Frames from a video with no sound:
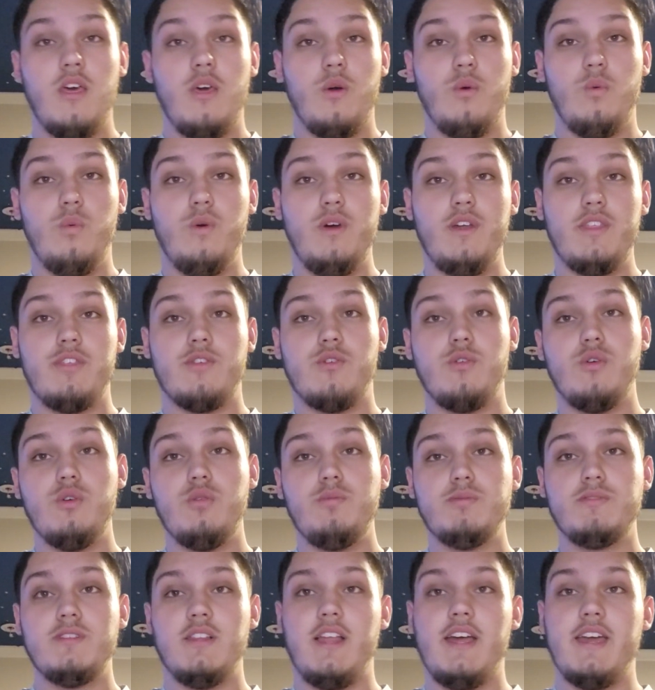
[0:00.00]
With
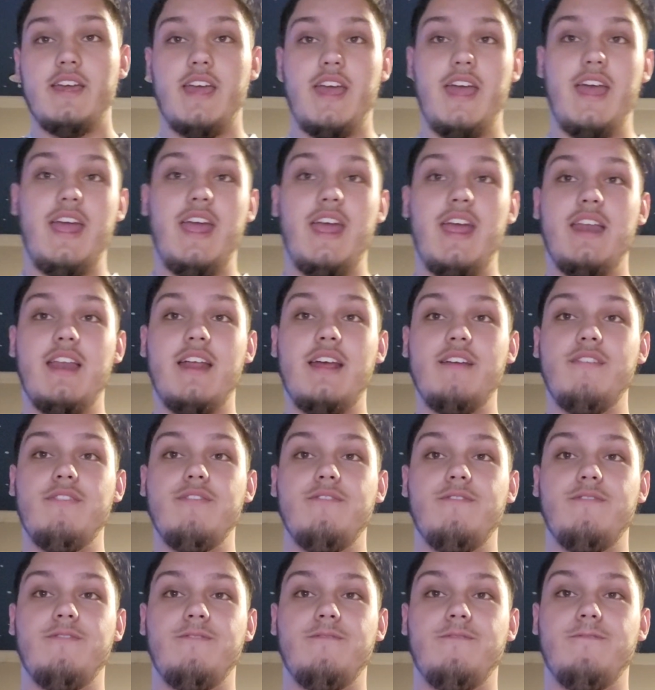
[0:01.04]
groups like
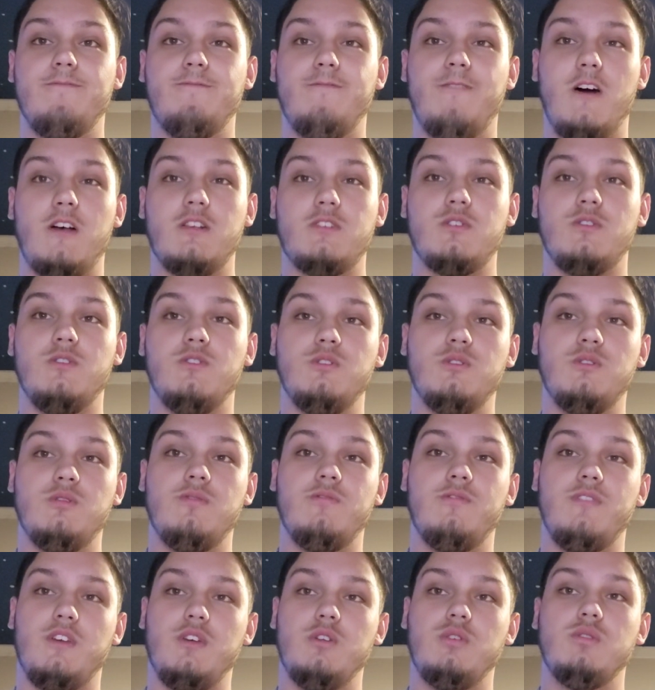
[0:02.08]
anti-fossil
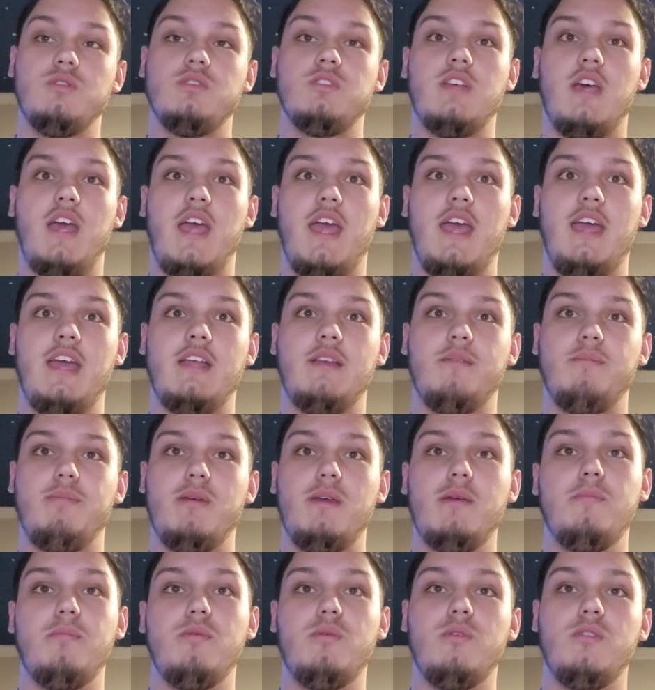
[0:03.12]
fuels and
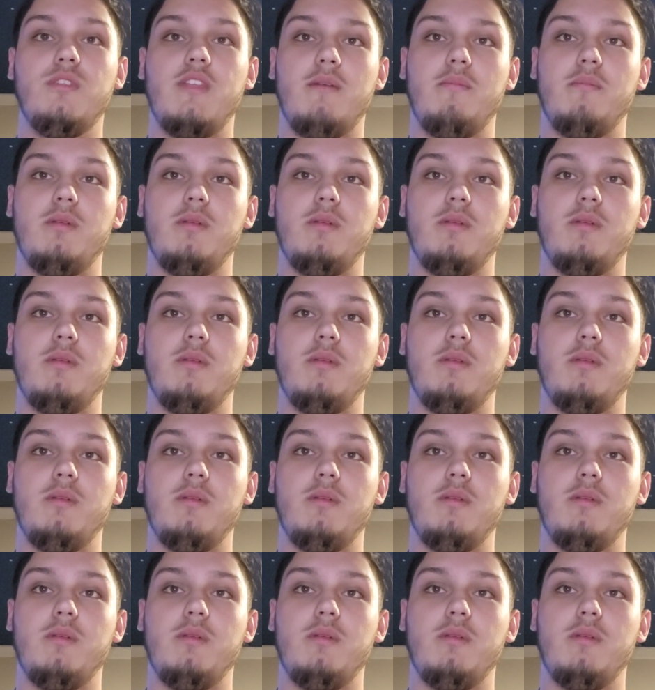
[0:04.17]
people that